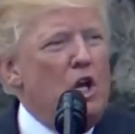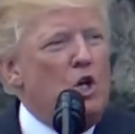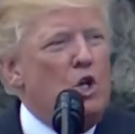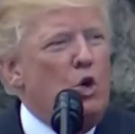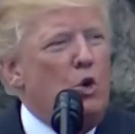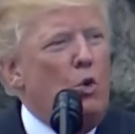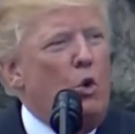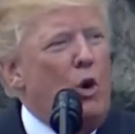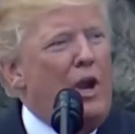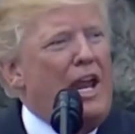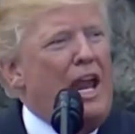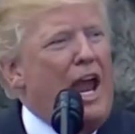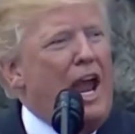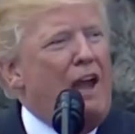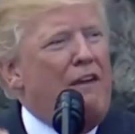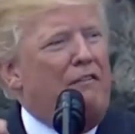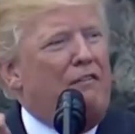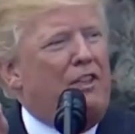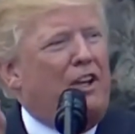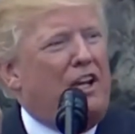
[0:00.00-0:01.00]
Do we
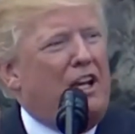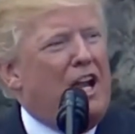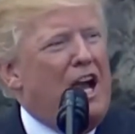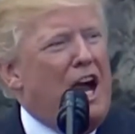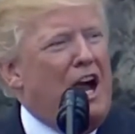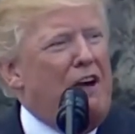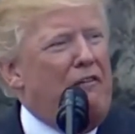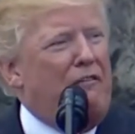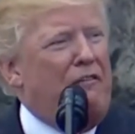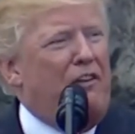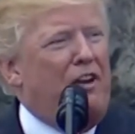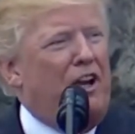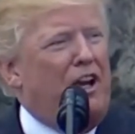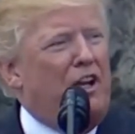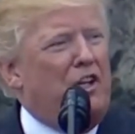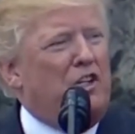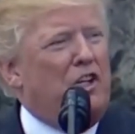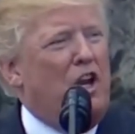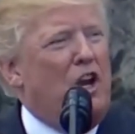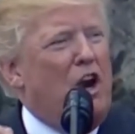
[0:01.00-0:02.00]
have the
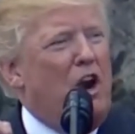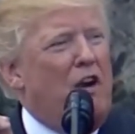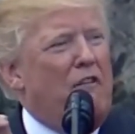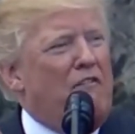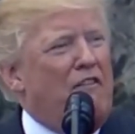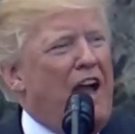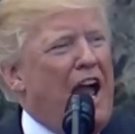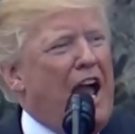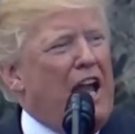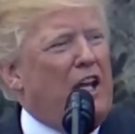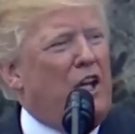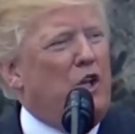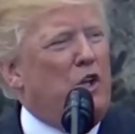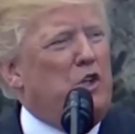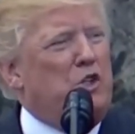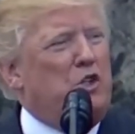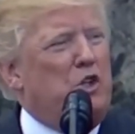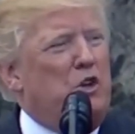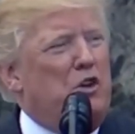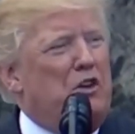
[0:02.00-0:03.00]
confidence in our
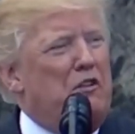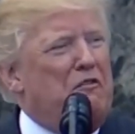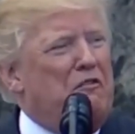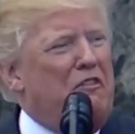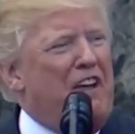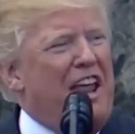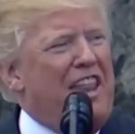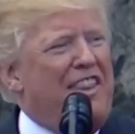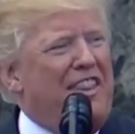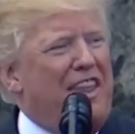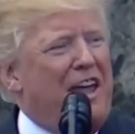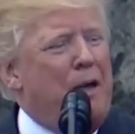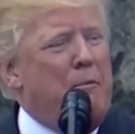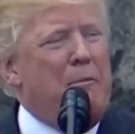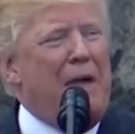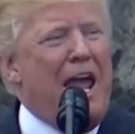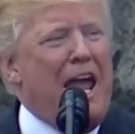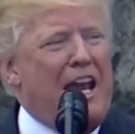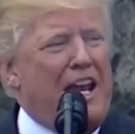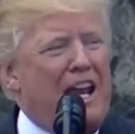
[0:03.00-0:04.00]
values to defend them
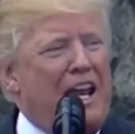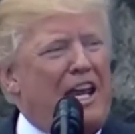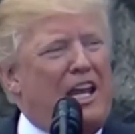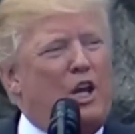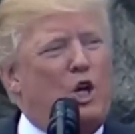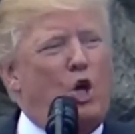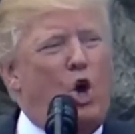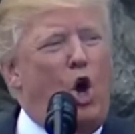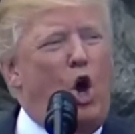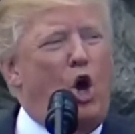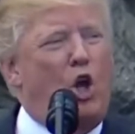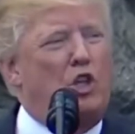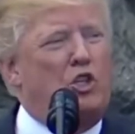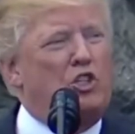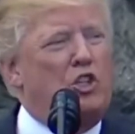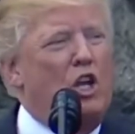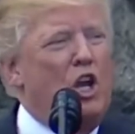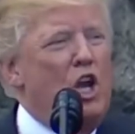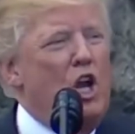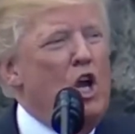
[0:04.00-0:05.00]
at any
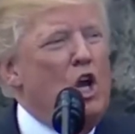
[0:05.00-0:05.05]
cost?